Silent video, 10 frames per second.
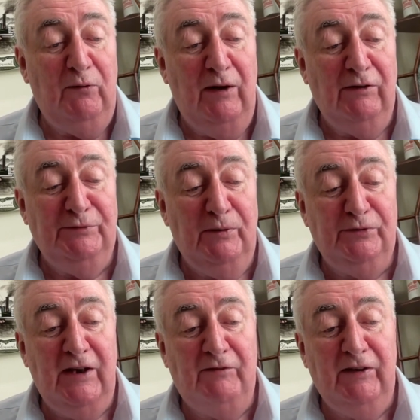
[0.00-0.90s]
Well, I was supposed
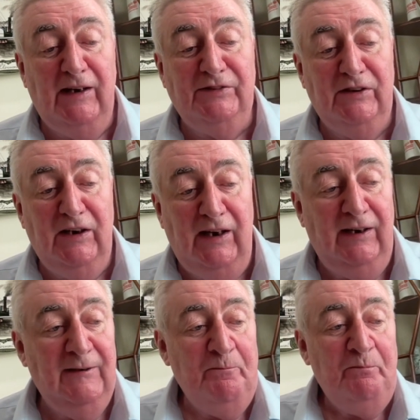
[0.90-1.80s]
to have a guest
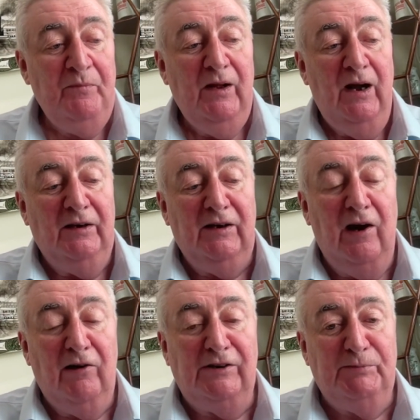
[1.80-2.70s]
today on a
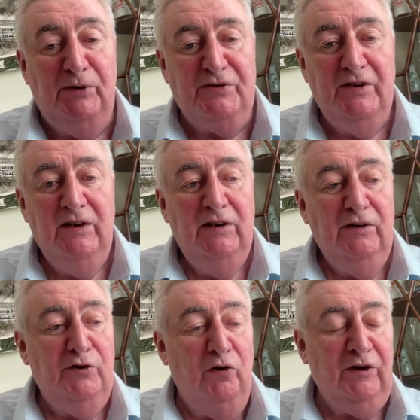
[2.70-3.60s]
car expert
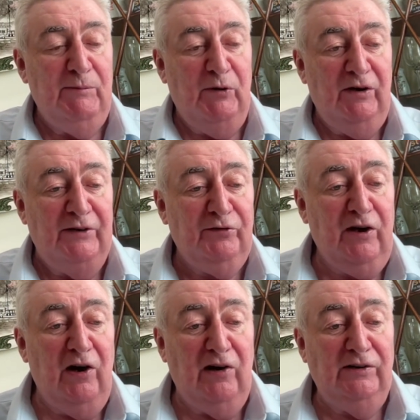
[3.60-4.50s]
talking about electric
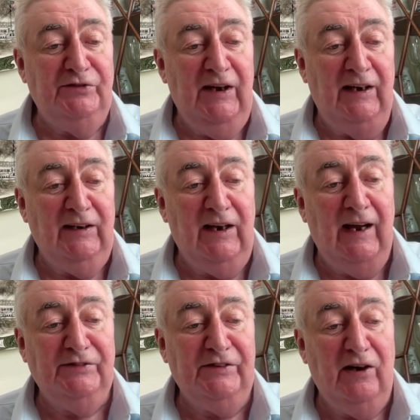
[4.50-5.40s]
cars and
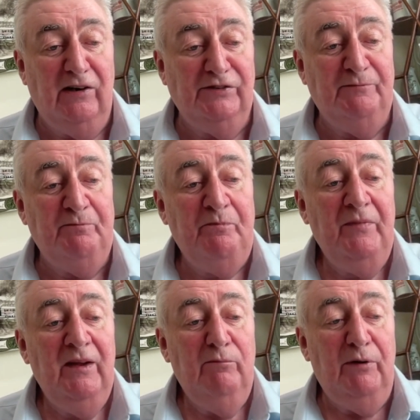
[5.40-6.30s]
gas cars,
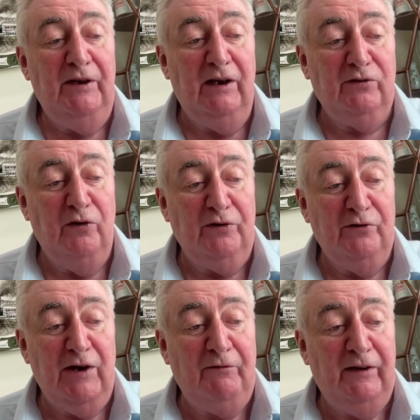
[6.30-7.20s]
but he got caught in
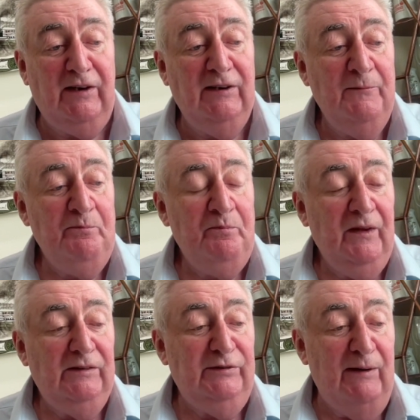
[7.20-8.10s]
traffic.
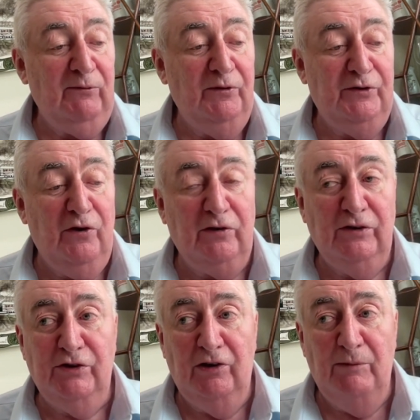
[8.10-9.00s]
So, I'm going to talk in
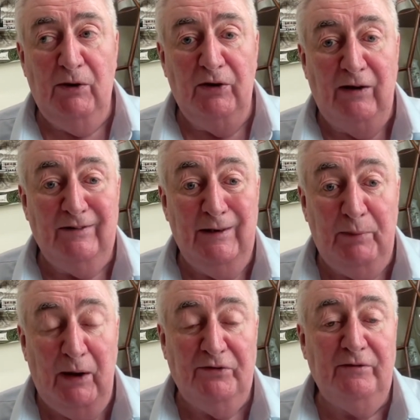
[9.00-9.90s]
general about out and
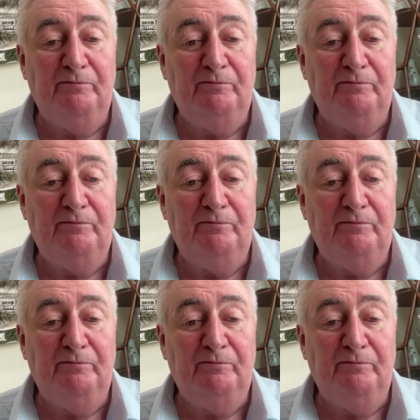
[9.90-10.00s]
about.